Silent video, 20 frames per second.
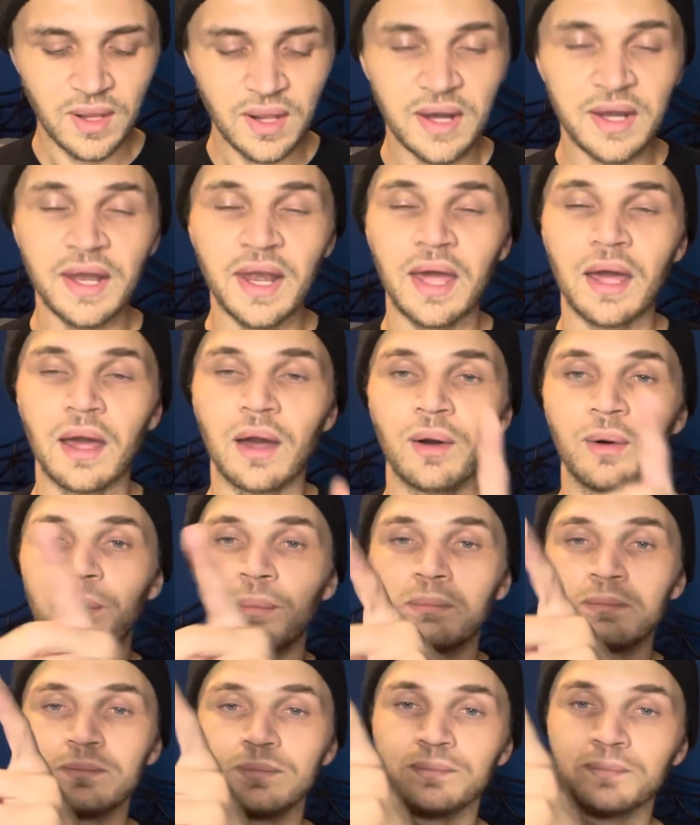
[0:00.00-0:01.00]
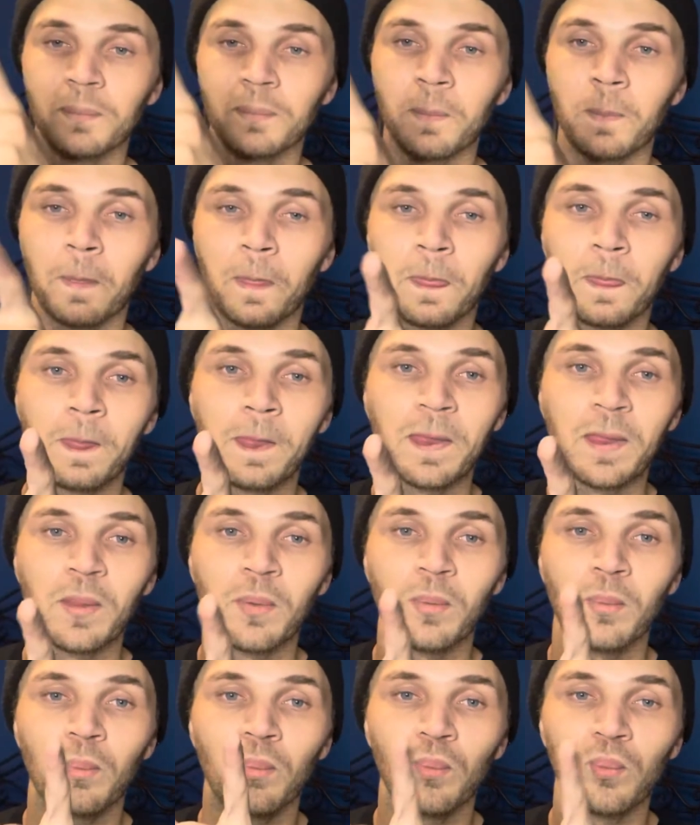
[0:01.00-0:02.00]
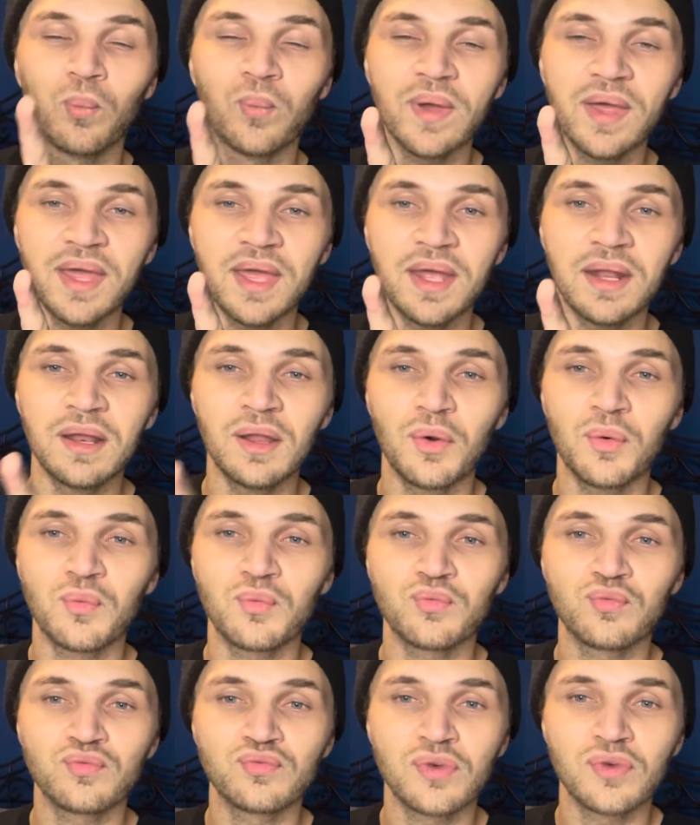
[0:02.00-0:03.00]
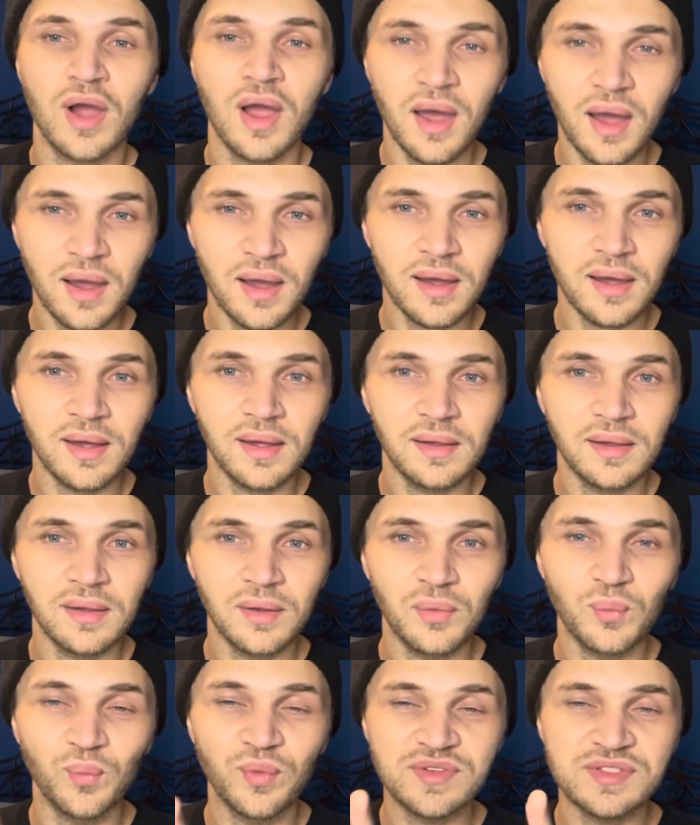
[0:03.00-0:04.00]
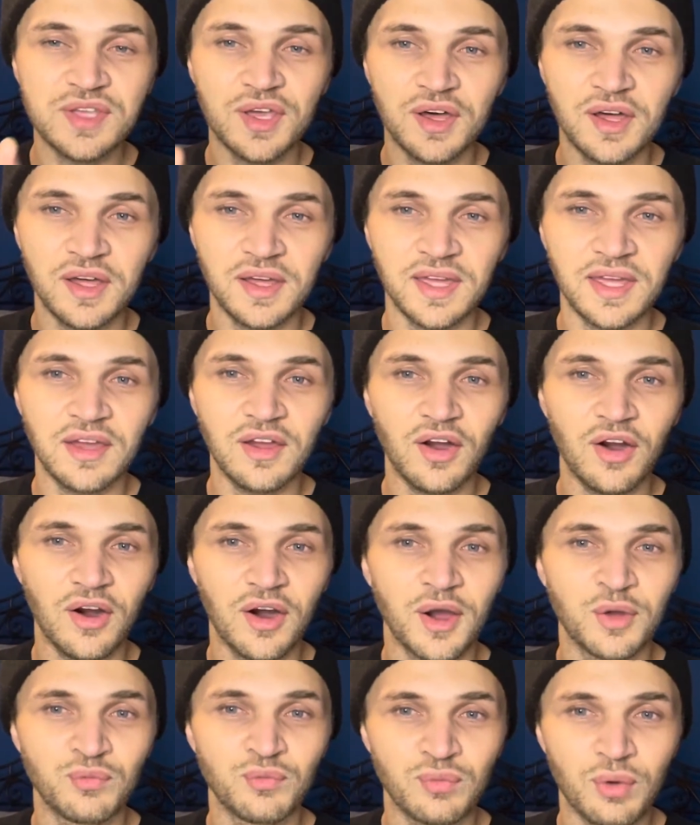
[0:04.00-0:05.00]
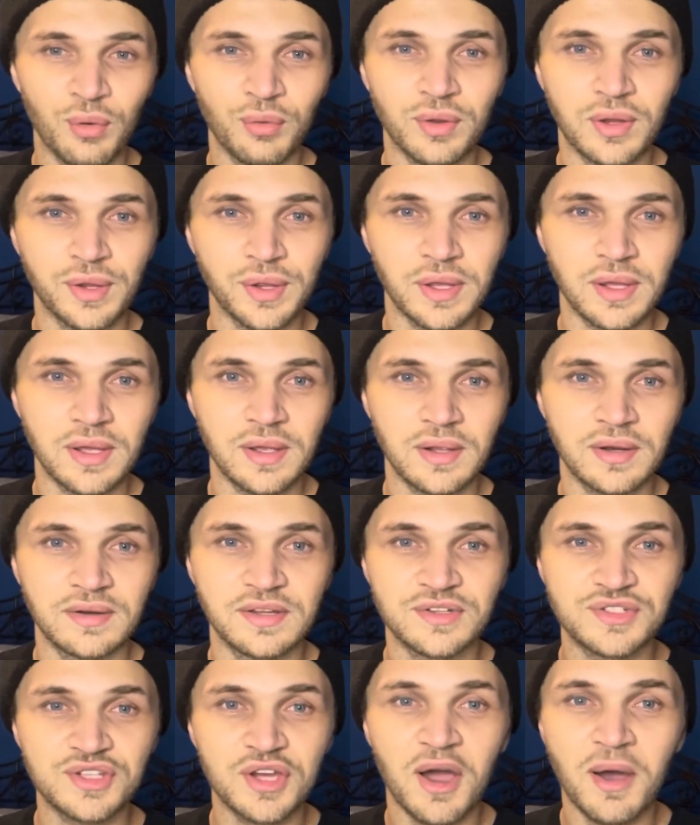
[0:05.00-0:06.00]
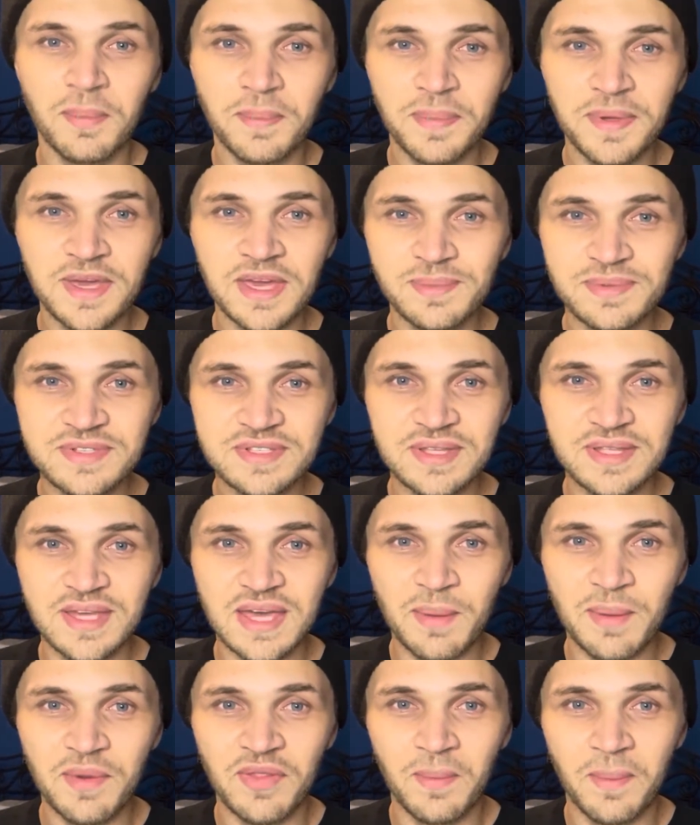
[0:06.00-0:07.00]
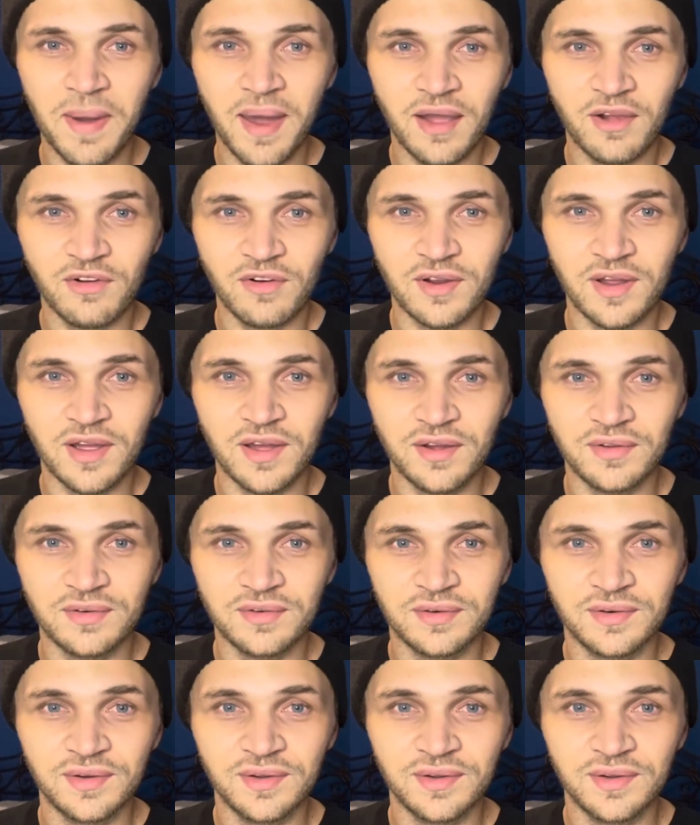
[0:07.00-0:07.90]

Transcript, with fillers: Now, when Rock was hugging on Rolly, did y'all peep Slim in the background?